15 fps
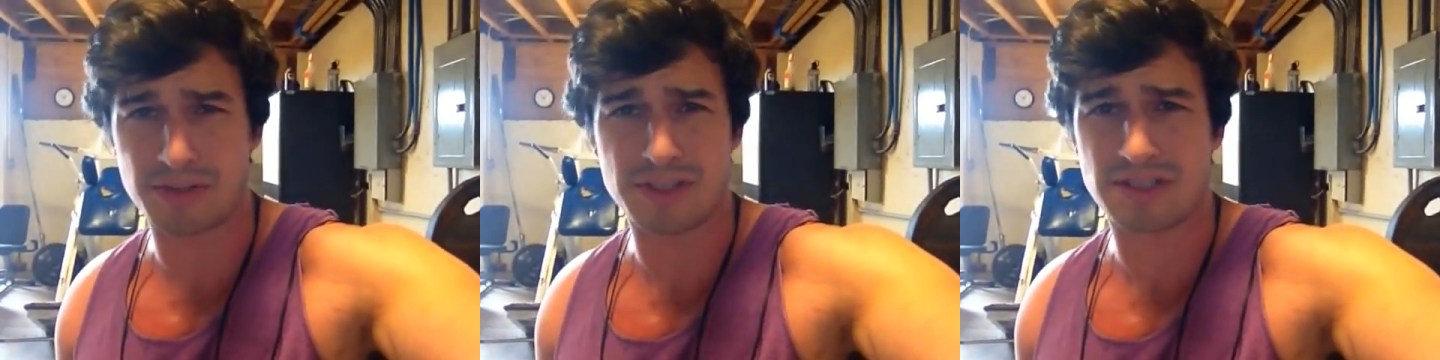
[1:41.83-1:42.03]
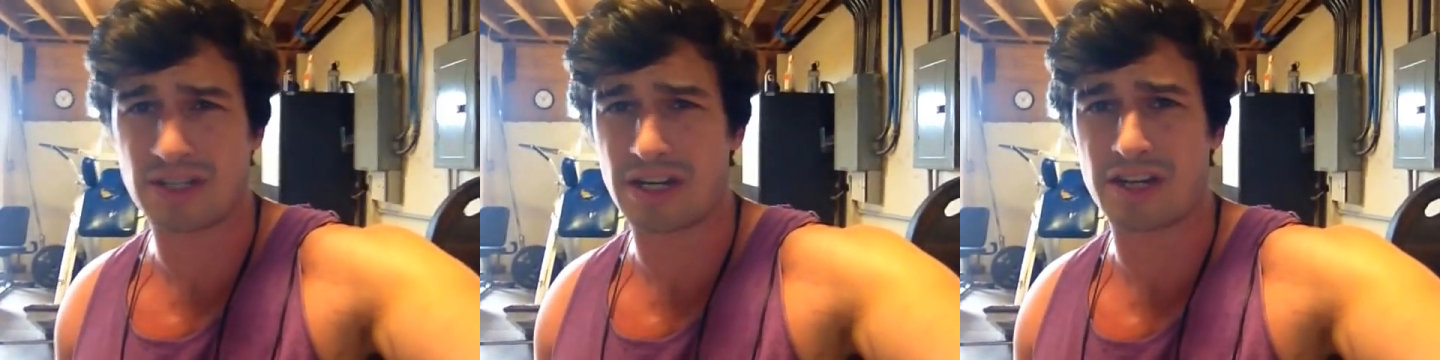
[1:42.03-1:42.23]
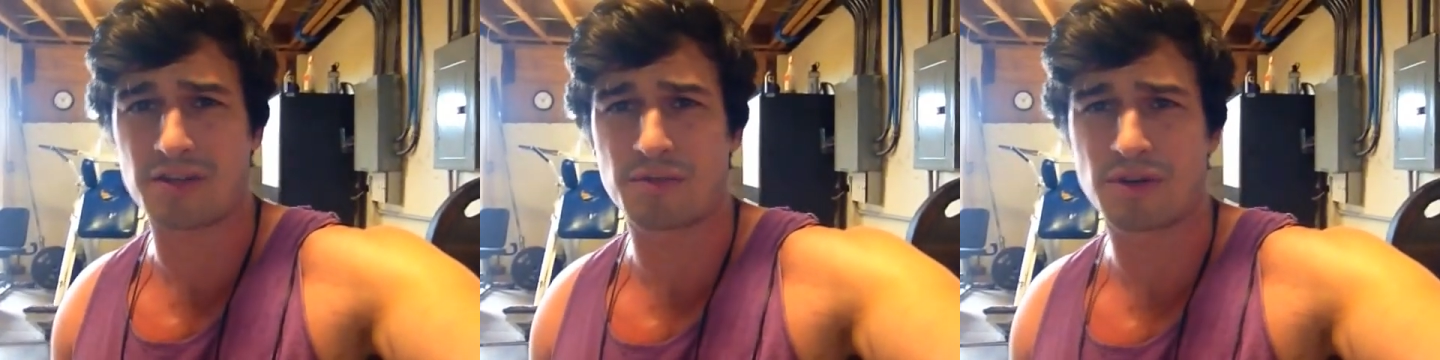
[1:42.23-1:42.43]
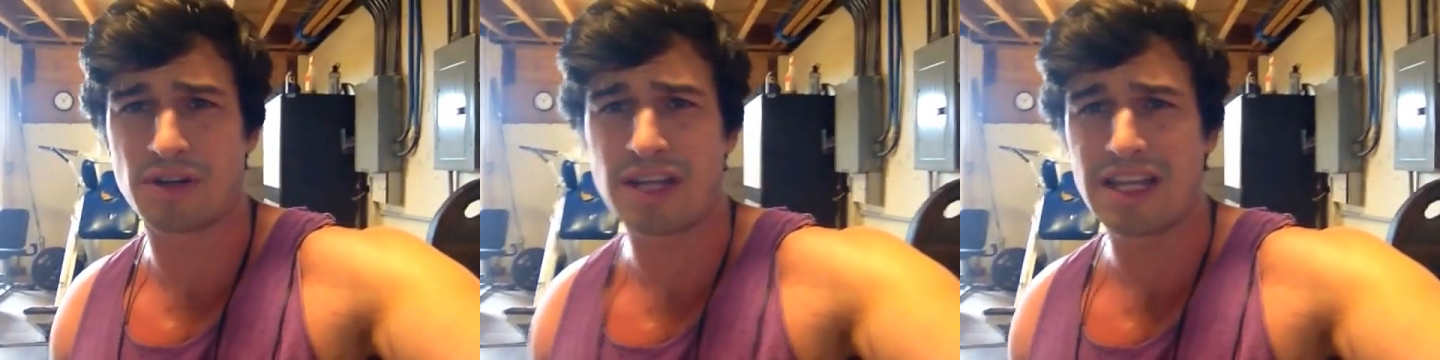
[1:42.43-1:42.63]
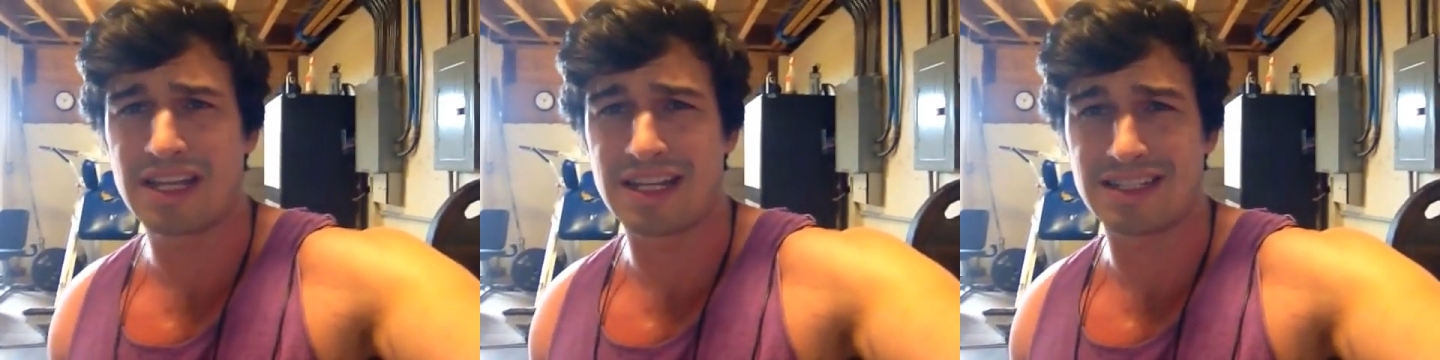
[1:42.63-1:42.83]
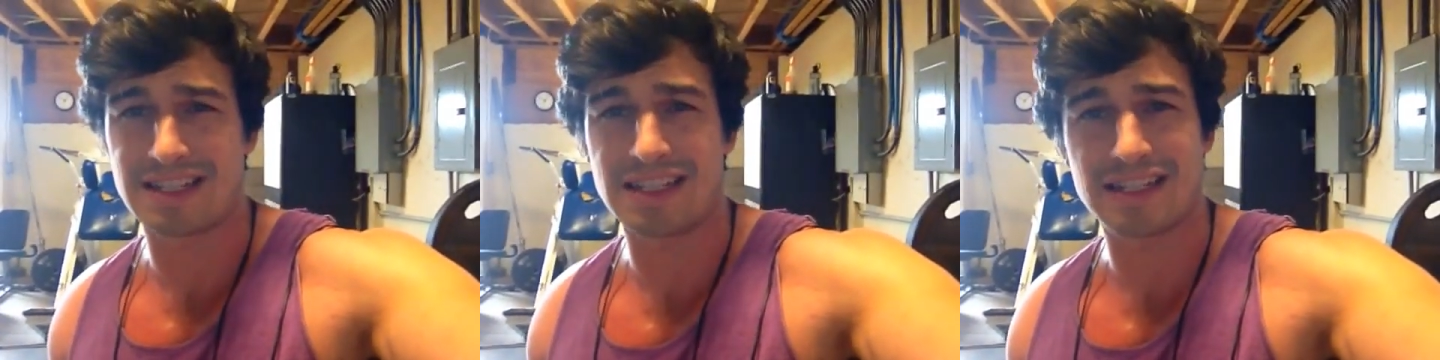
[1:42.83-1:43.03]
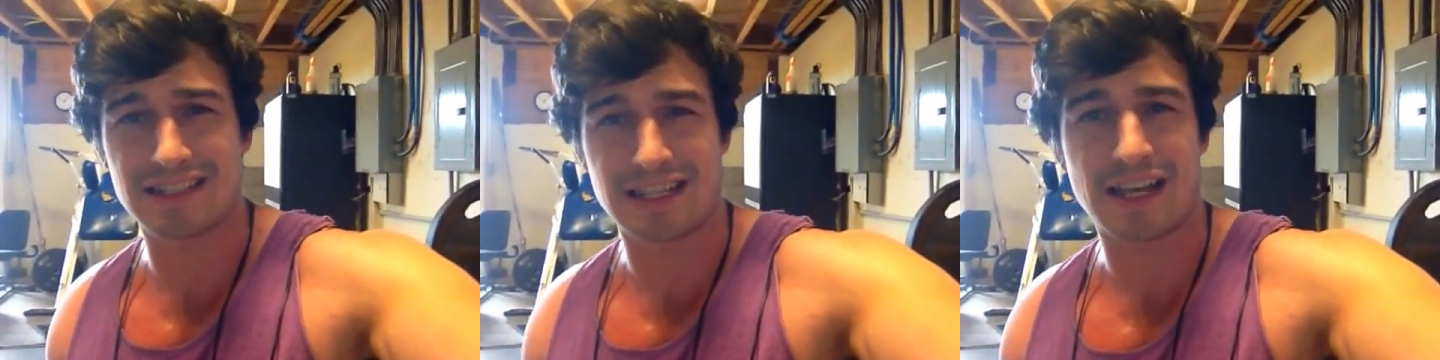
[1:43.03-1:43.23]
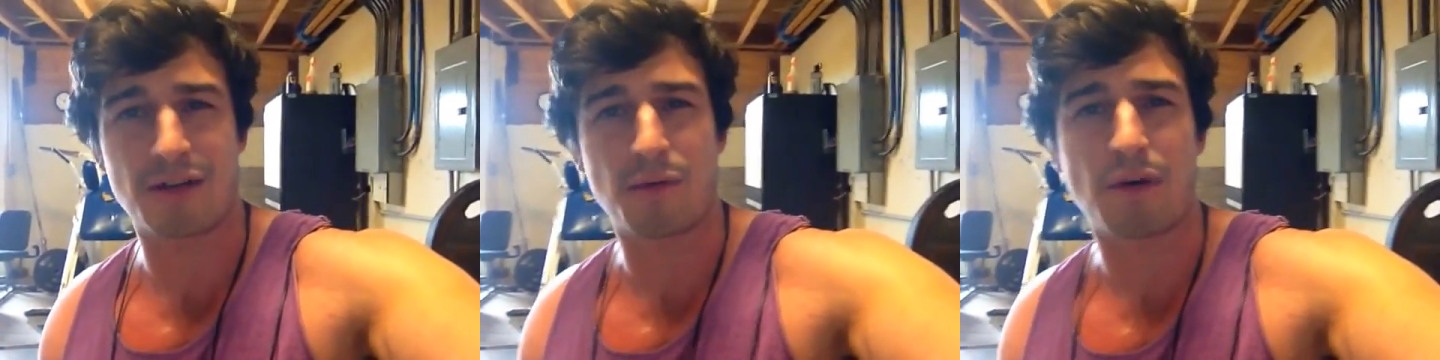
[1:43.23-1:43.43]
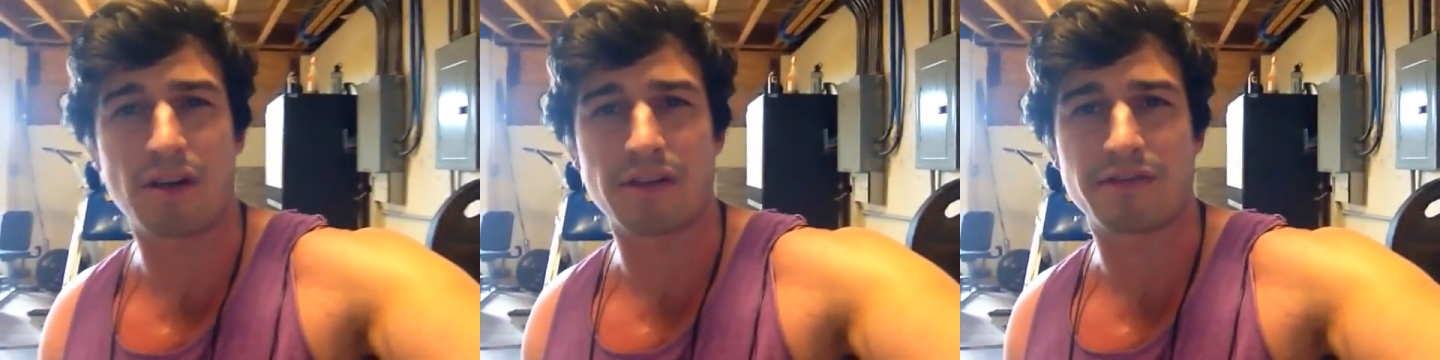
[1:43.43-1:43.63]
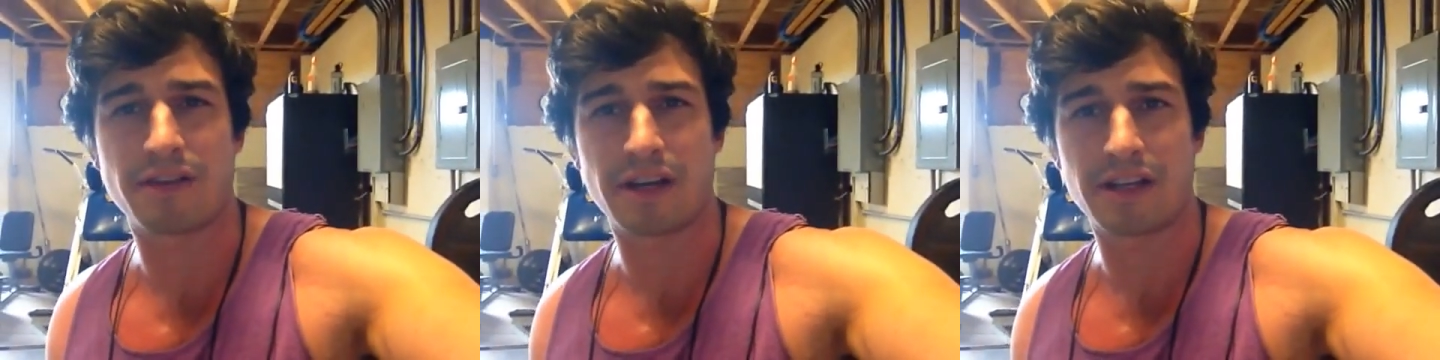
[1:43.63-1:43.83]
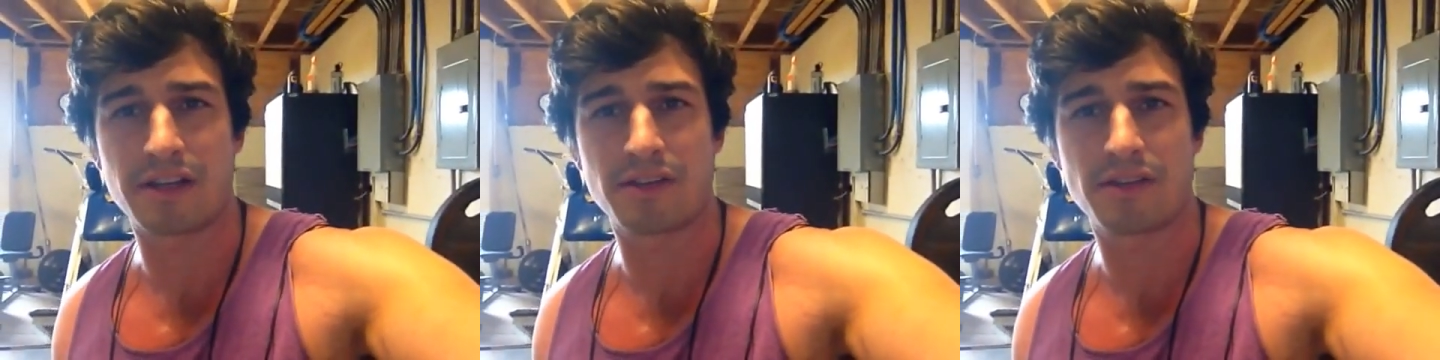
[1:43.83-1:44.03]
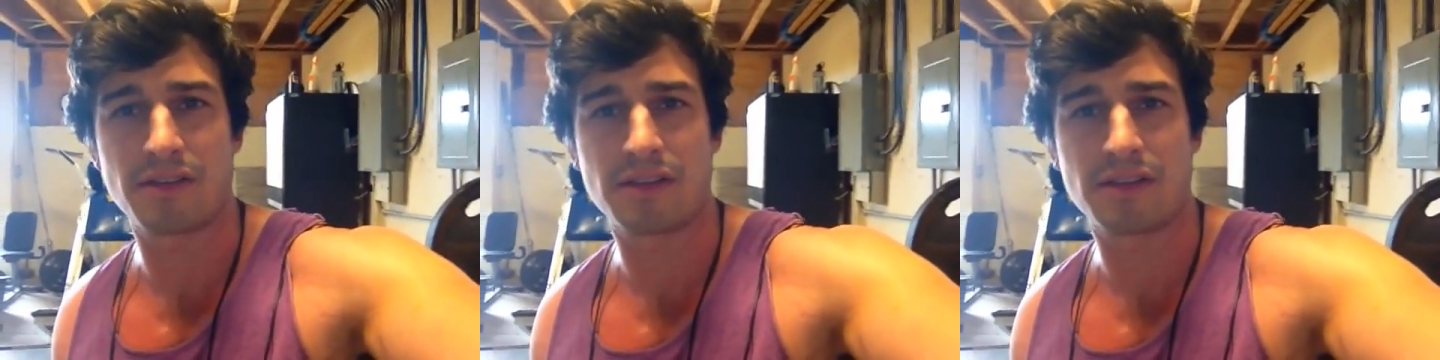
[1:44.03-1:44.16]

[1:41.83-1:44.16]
you study the Word, is that, does that qualify you?